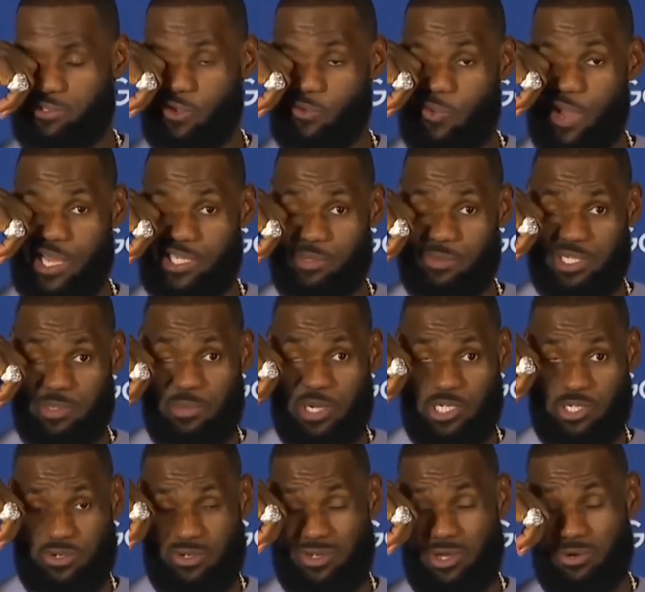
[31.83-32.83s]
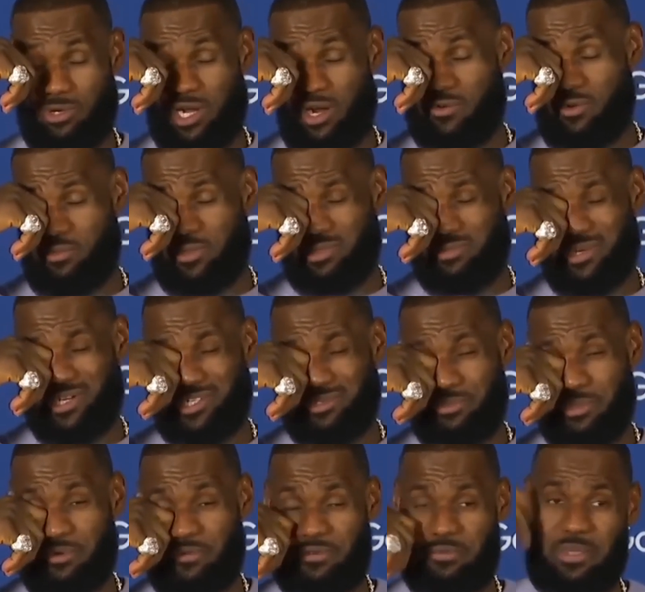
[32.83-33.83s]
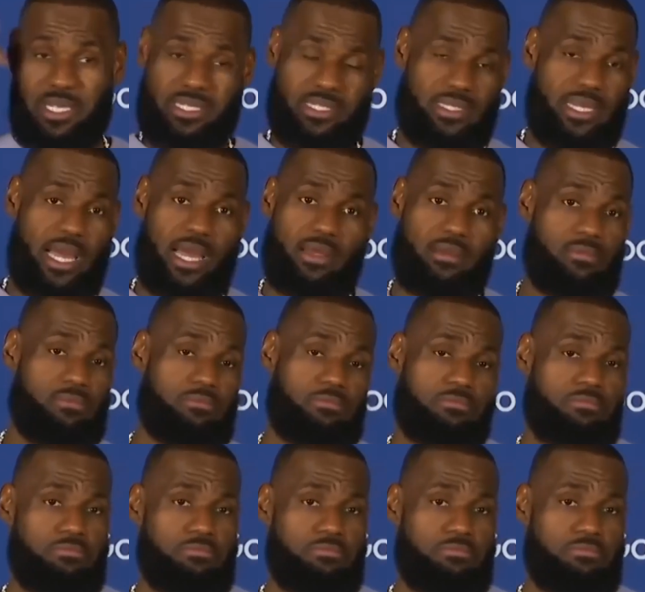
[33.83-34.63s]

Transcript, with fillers: don't watch them as much or don't cover them as much. But for me, it's not.